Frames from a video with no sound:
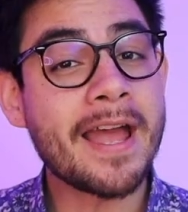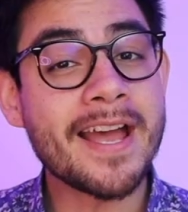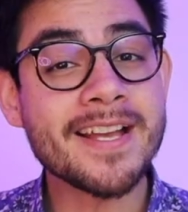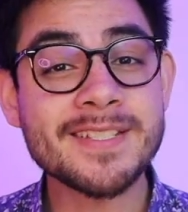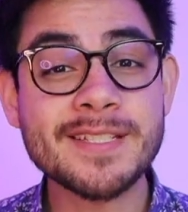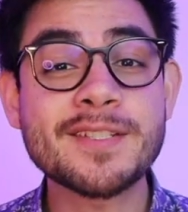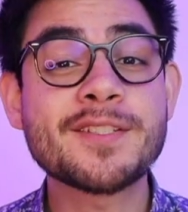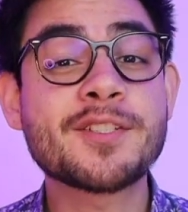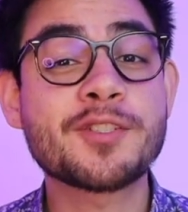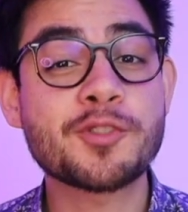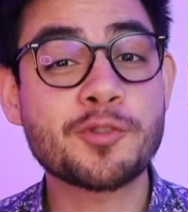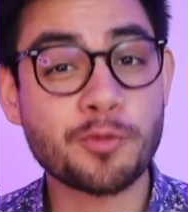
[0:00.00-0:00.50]
as a
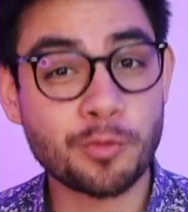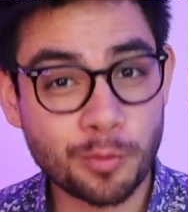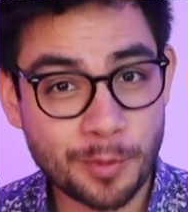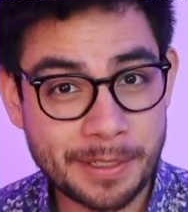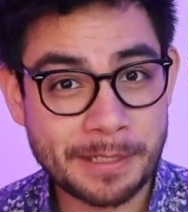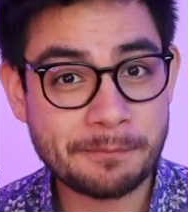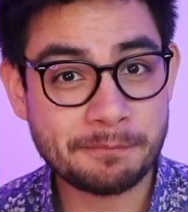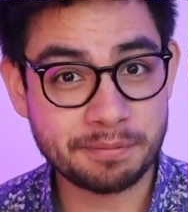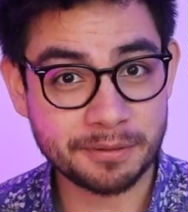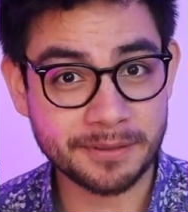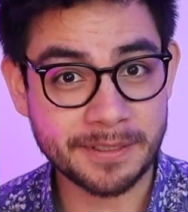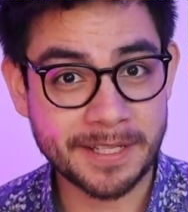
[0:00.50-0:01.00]

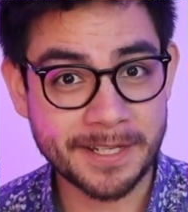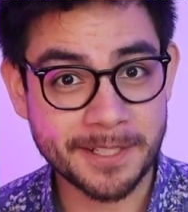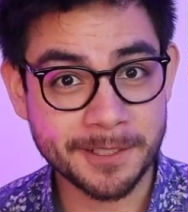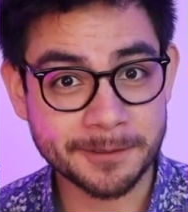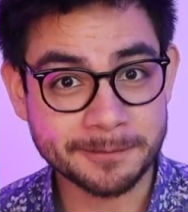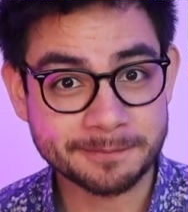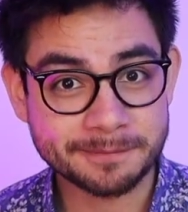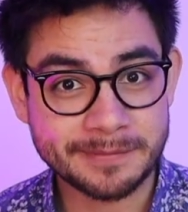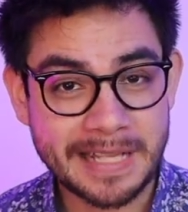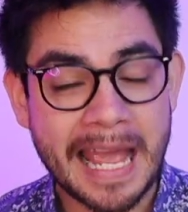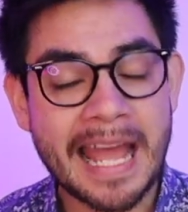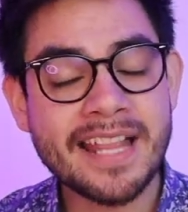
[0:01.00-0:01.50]
string player,
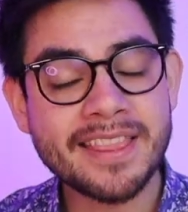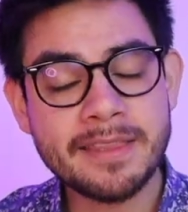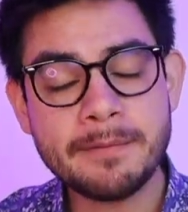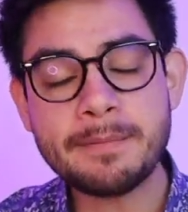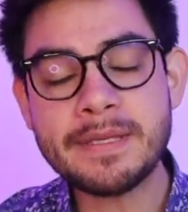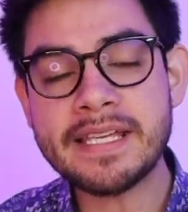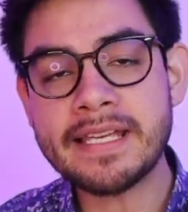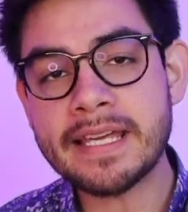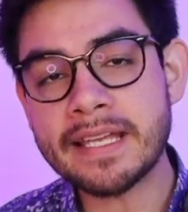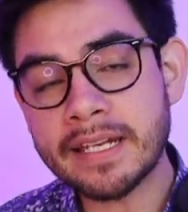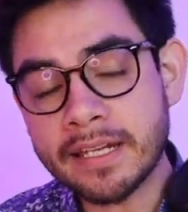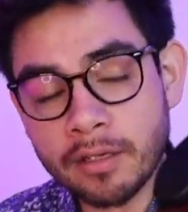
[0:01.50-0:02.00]
at the
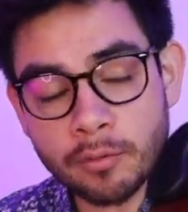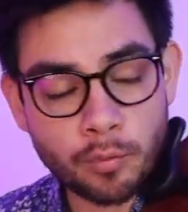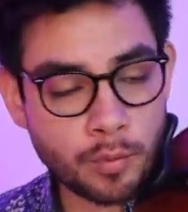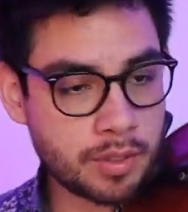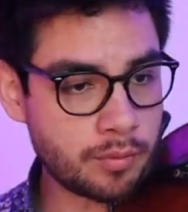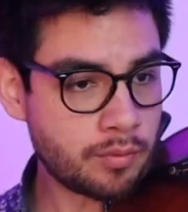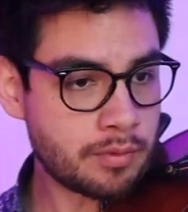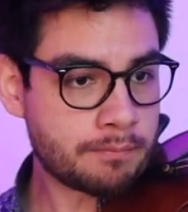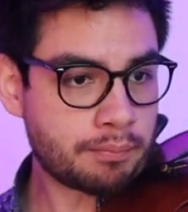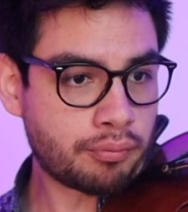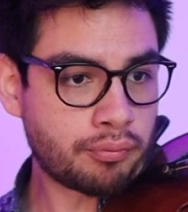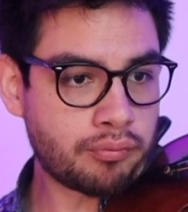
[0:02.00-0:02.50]
beginning, we
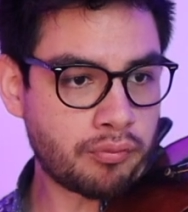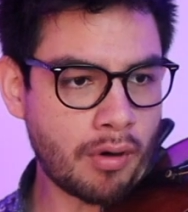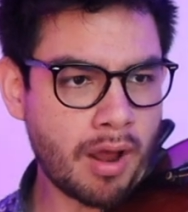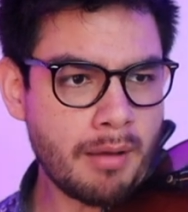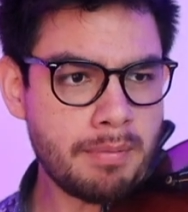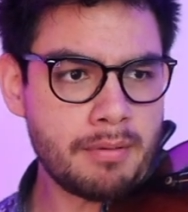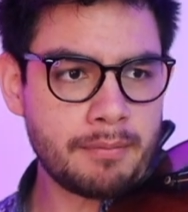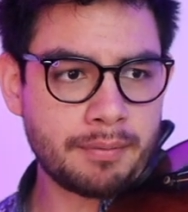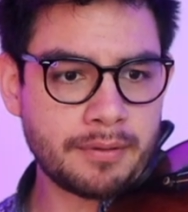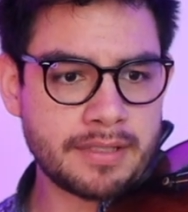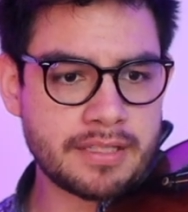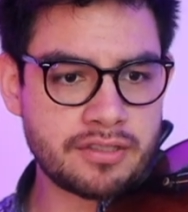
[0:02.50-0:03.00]
would
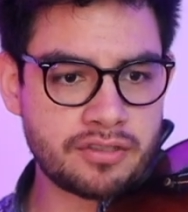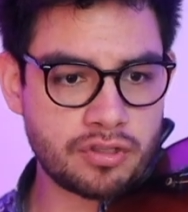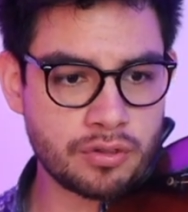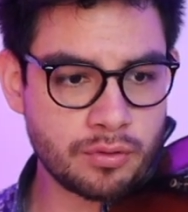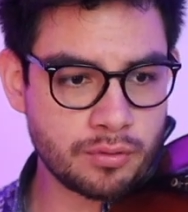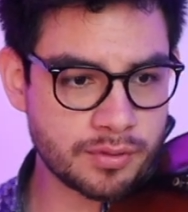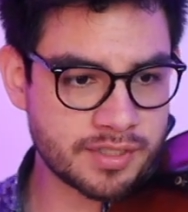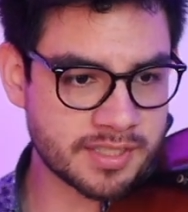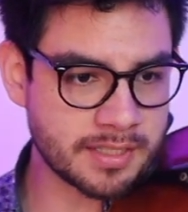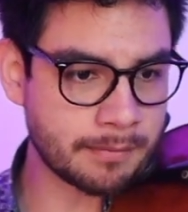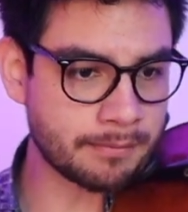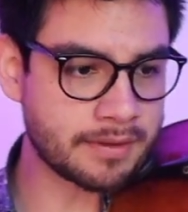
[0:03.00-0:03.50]
probably
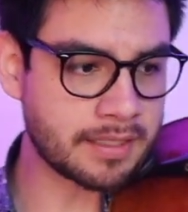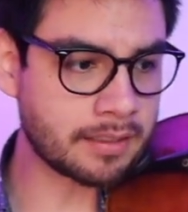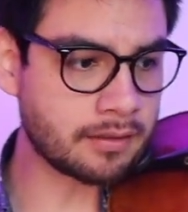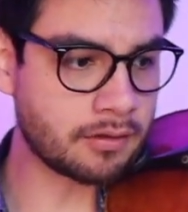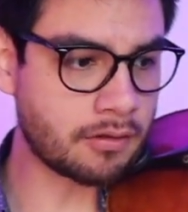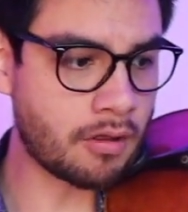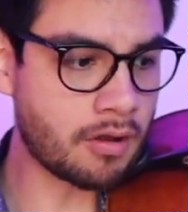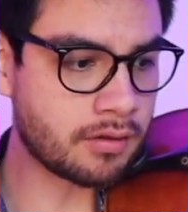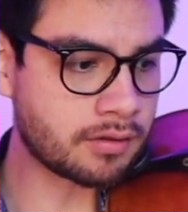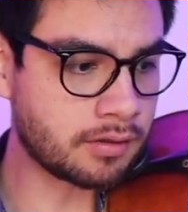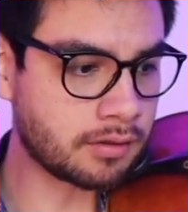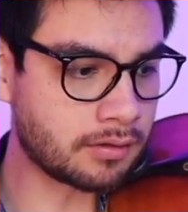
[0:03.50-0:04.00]
do something
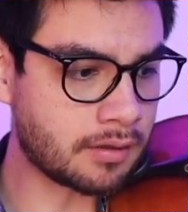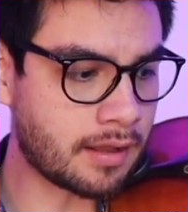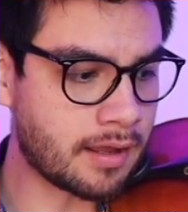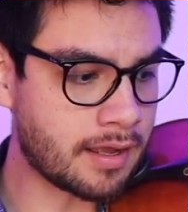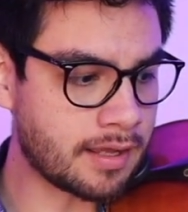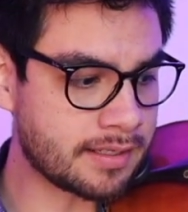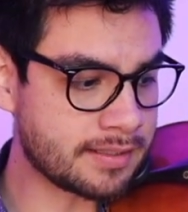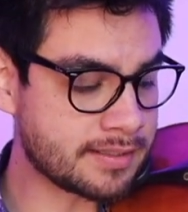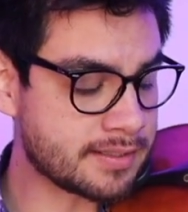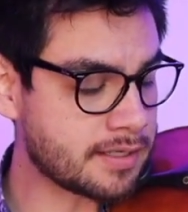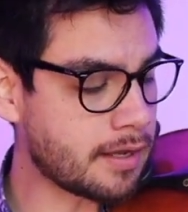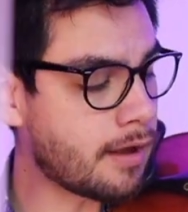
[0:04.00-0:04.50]
along the
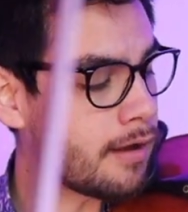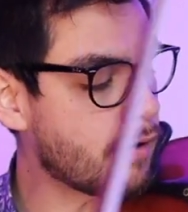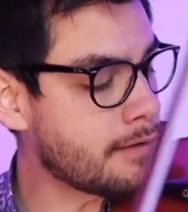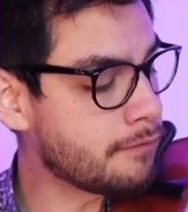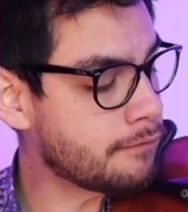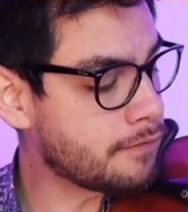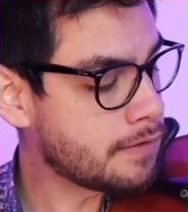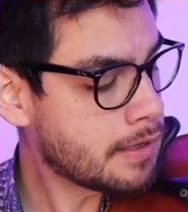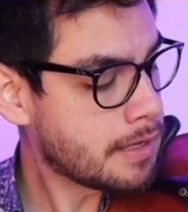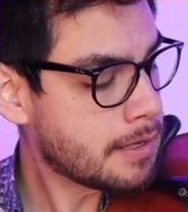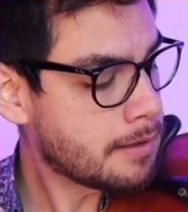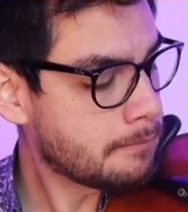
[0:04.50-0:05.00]
lines
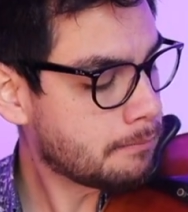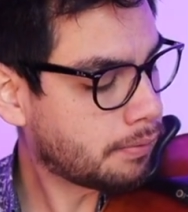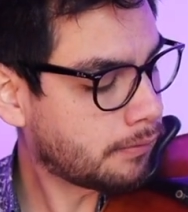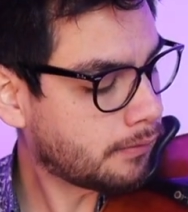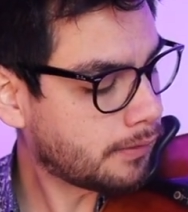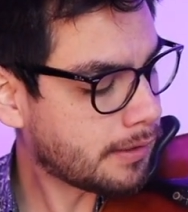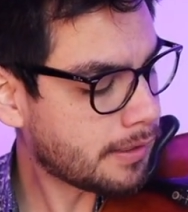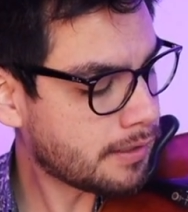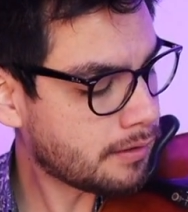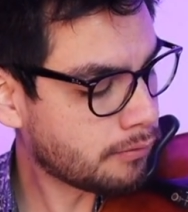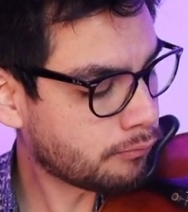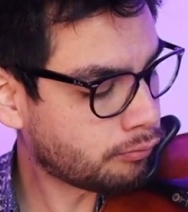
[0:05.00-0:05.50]
of
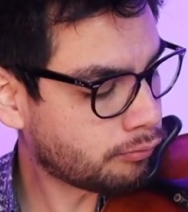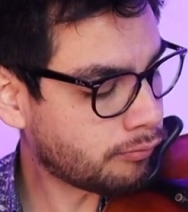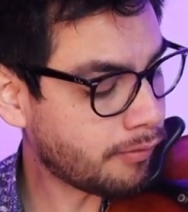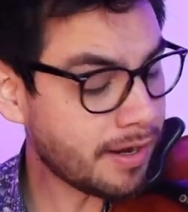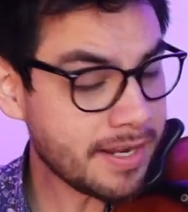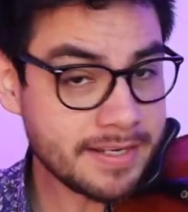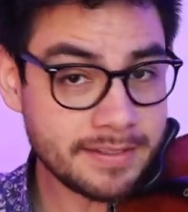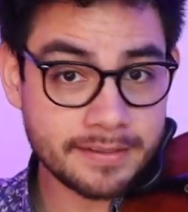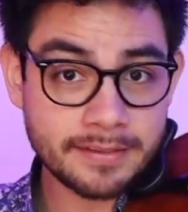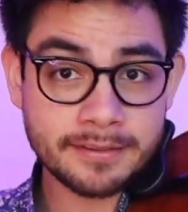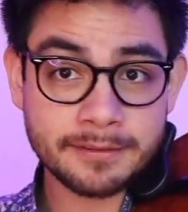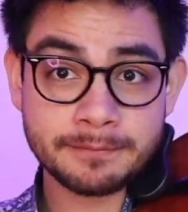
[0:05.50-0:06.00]
playing
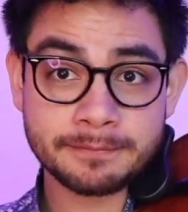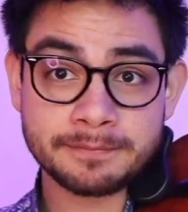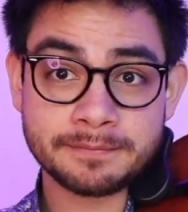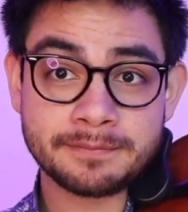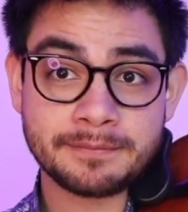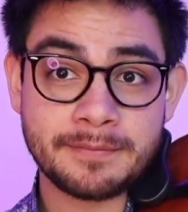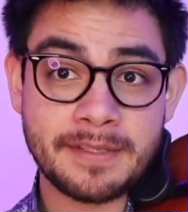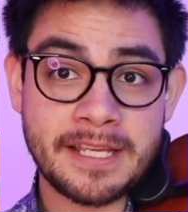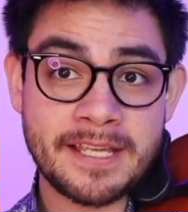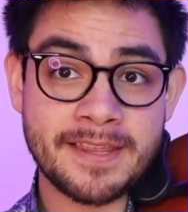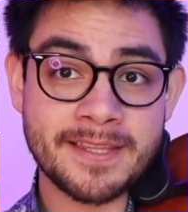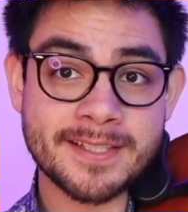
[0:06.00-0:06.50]
right
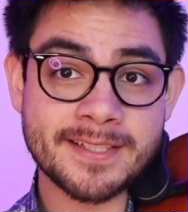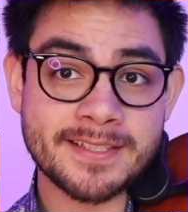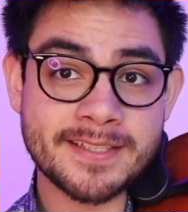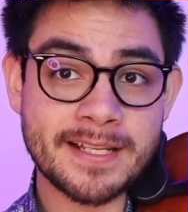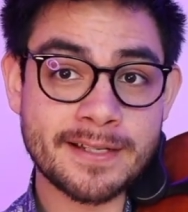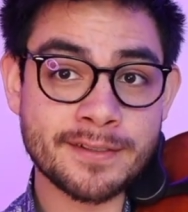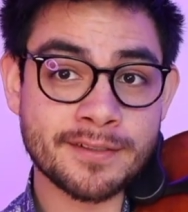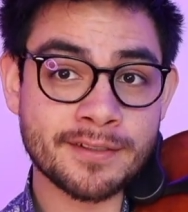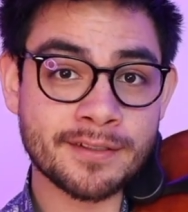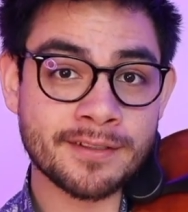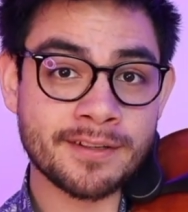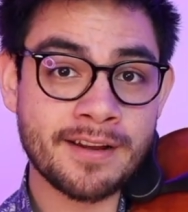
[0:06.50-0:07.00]
in the
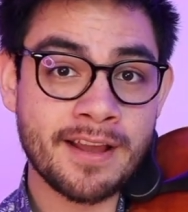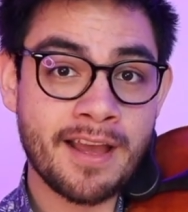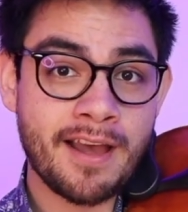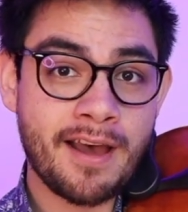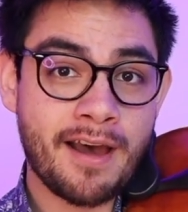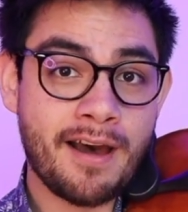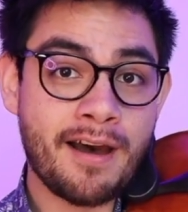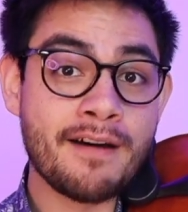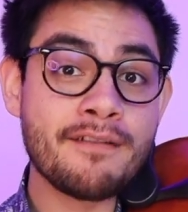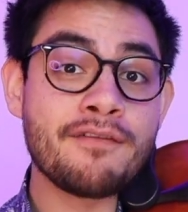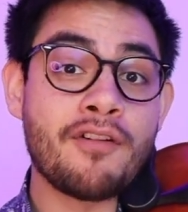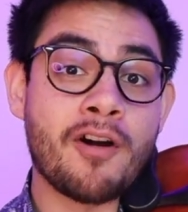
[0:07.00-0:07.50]
center
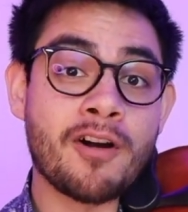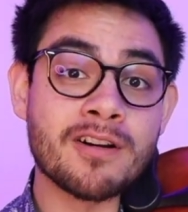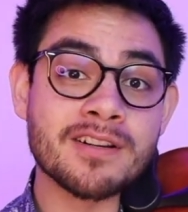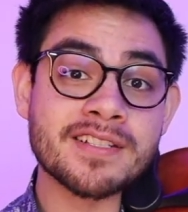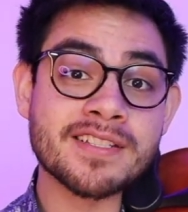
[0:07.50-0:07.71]
of our